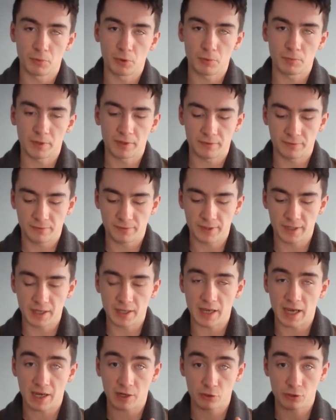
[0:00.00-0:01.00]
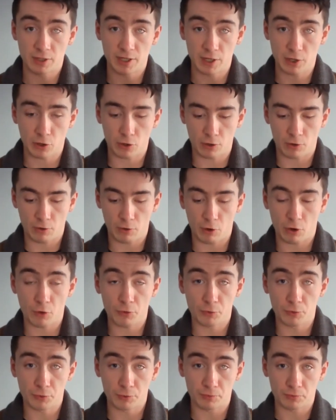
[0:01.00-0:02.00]
put my feet actually
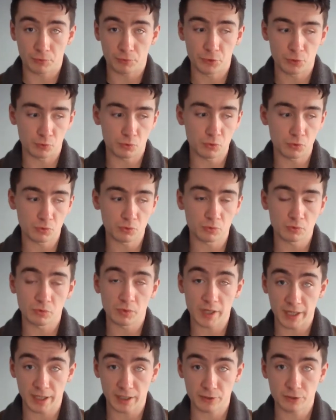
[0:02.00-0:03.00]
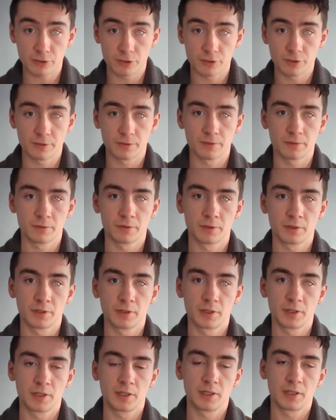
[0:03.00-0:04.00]
on the wall edge
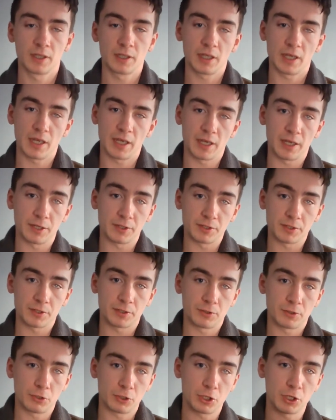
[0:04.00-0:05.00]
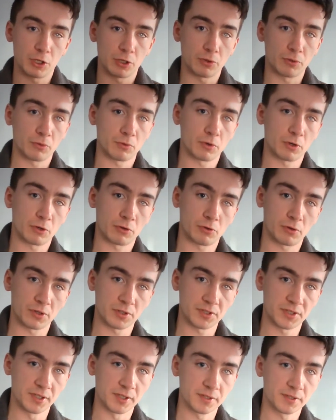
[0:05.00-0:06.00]
and go
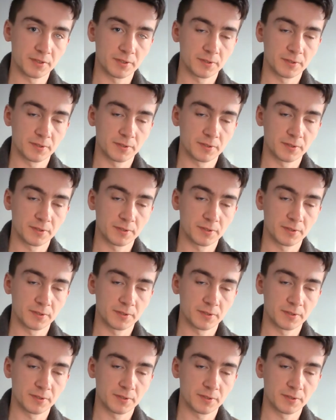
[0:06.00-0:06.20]
across it.